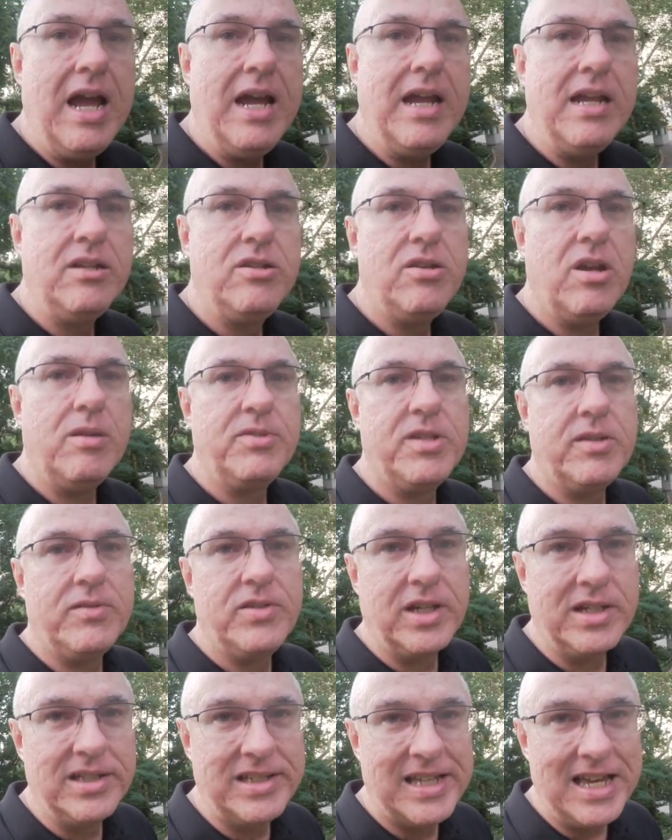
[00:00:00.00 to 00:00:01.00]
in terms of
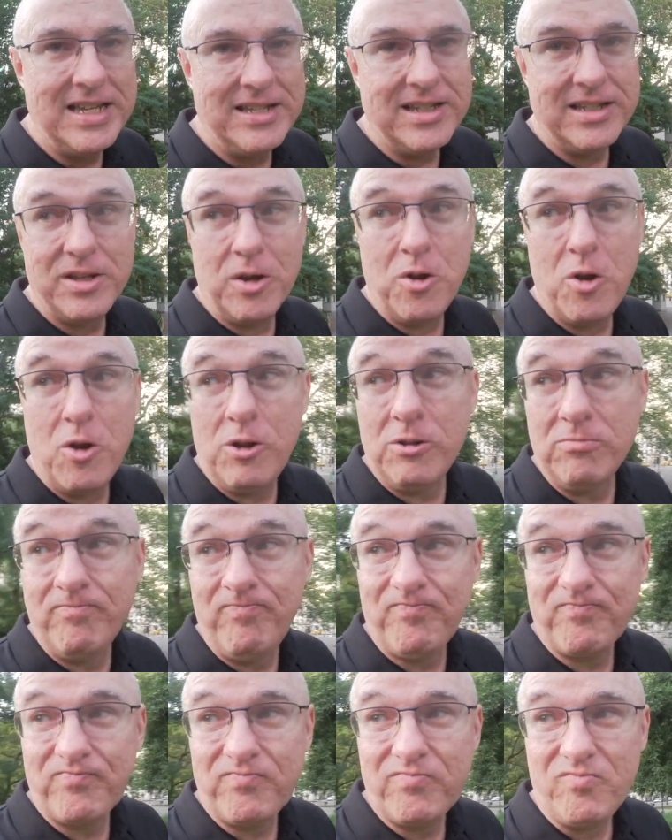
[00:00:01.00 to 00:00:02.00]
success as a whole.
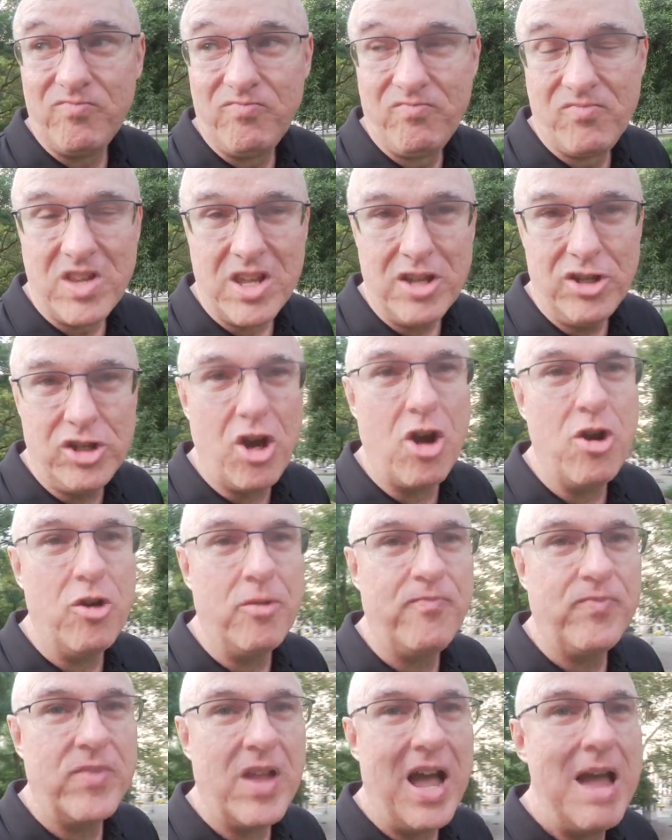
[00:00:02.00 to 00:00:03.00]

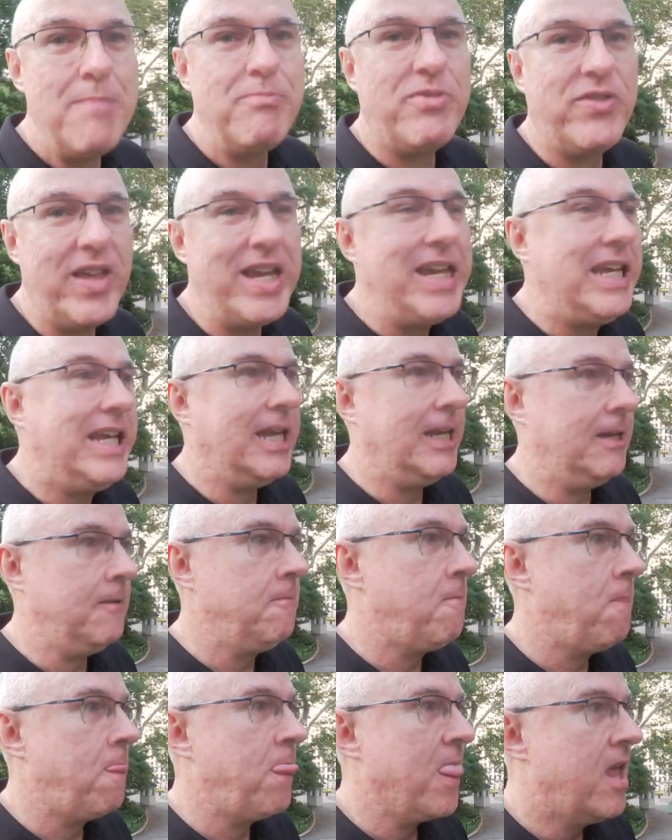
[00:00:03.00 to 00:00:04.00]
So I'm thinking
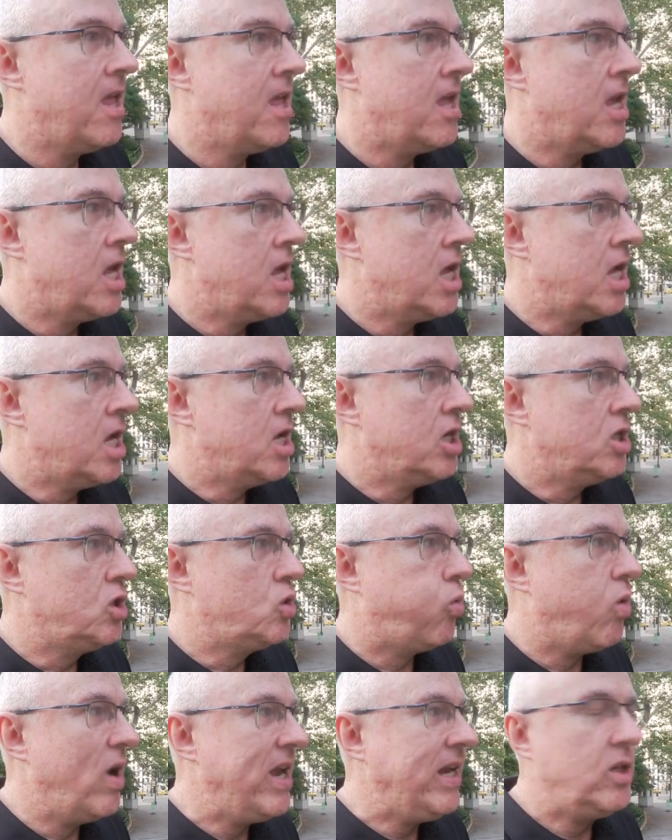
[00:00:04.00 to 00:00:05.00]

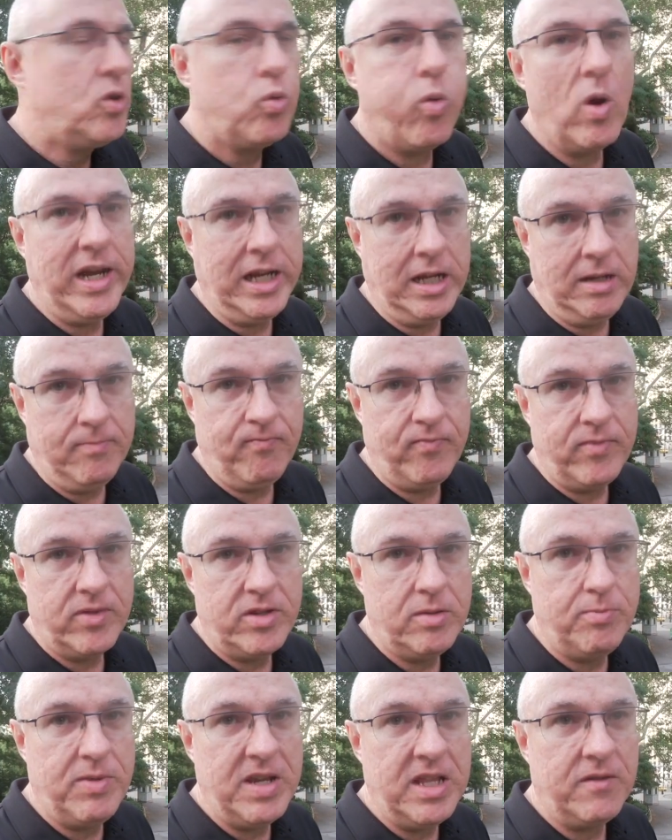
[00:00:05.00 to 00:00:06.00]
2020
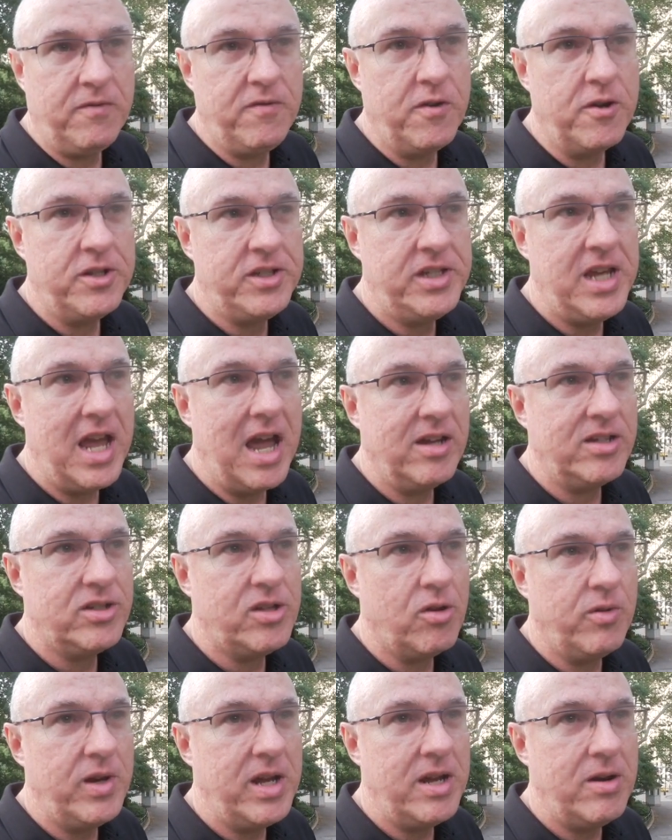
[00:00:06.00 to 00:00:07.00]
to be the first year.
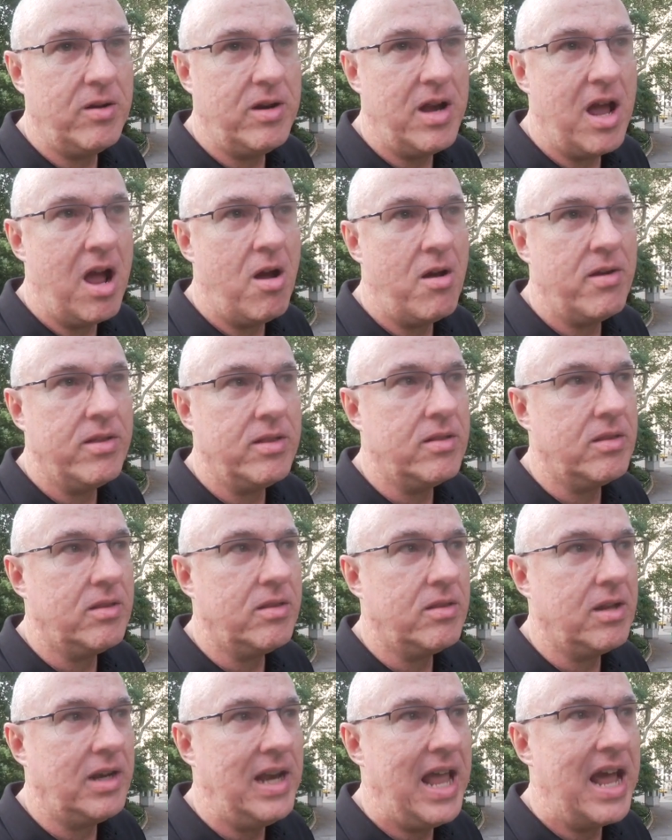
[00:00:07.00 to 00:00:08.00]
So we're now in
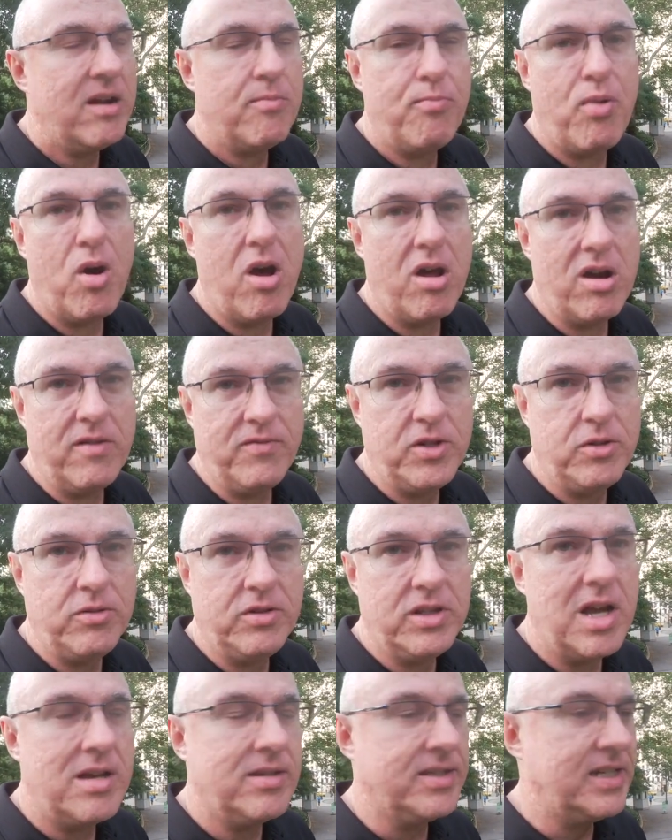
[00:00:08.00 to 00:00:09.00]
the latter part of
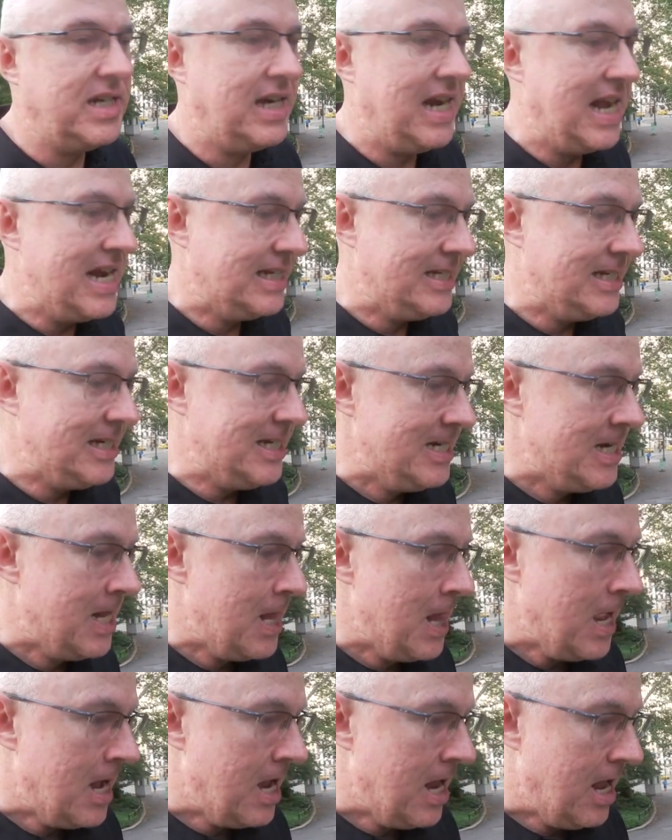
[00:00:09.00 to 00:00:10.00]
2018,
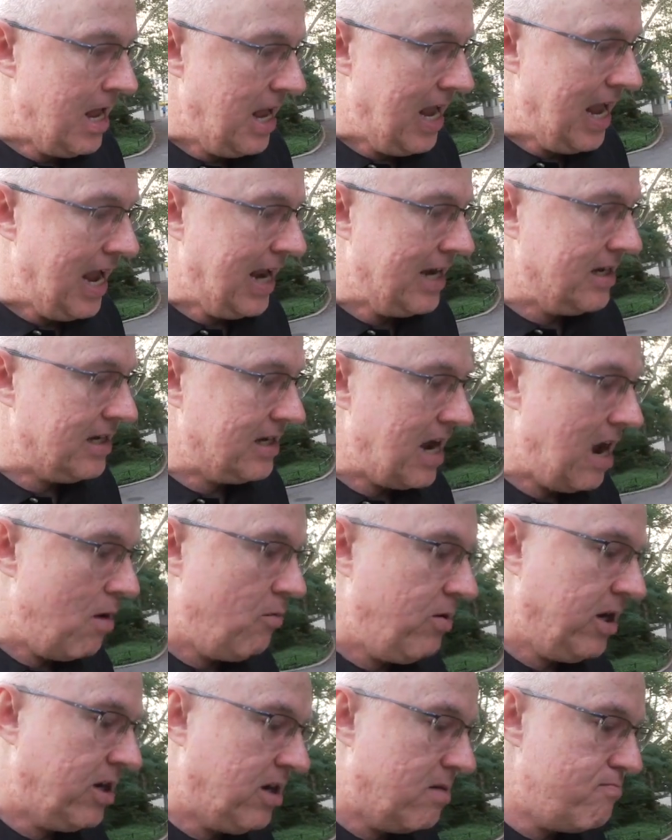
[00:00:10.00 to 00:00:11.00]
and I
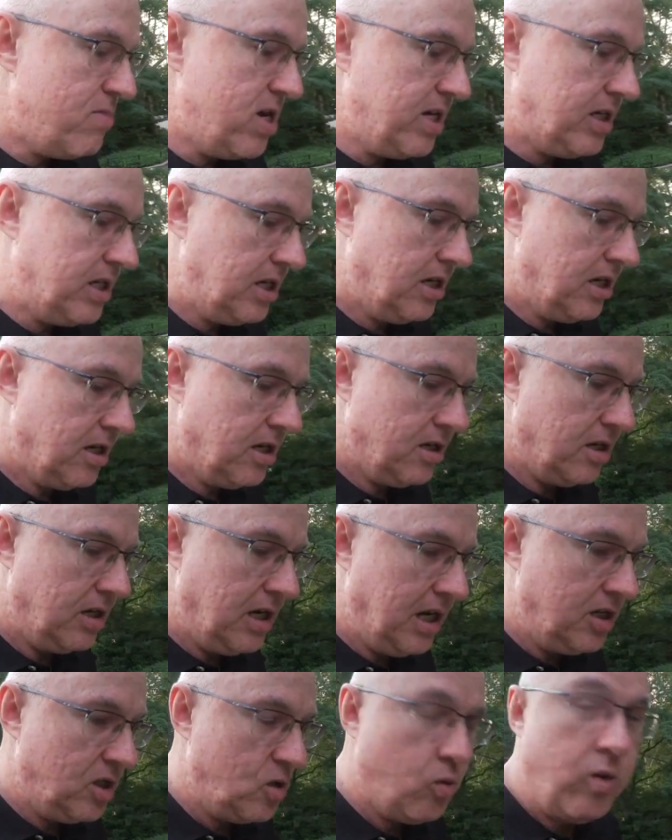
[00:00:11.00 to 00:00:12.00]
want to commit
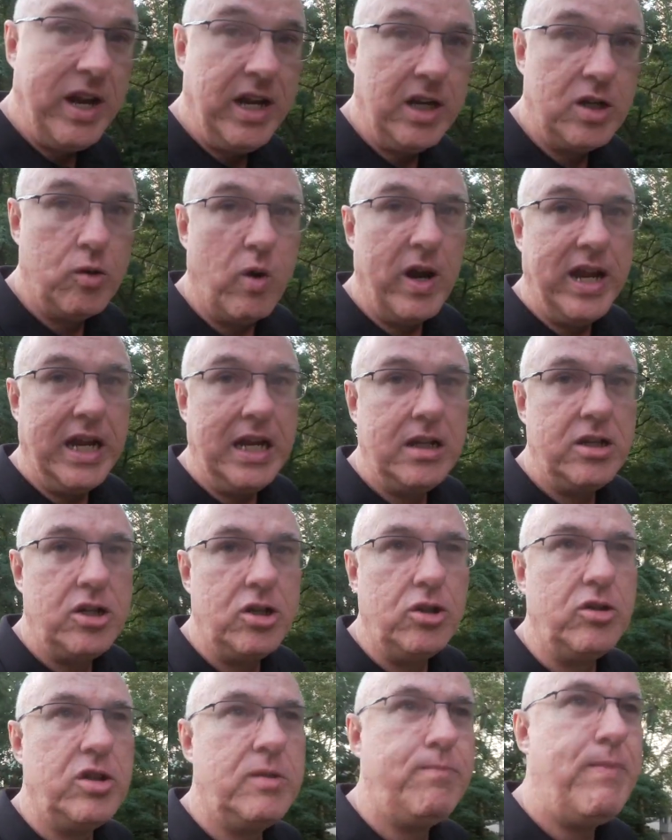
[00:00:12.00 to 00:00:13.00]
in 2020
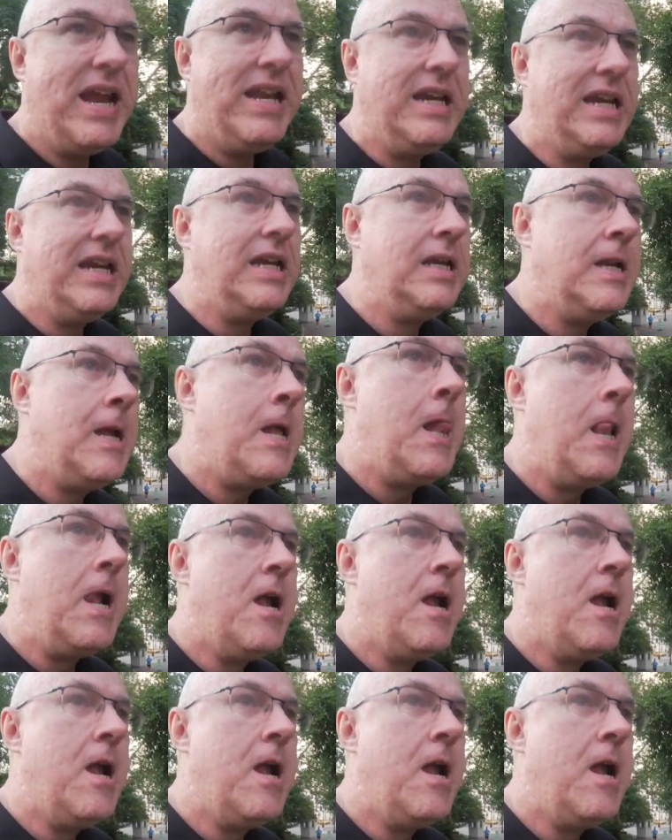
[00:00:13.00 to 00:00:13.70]
to spending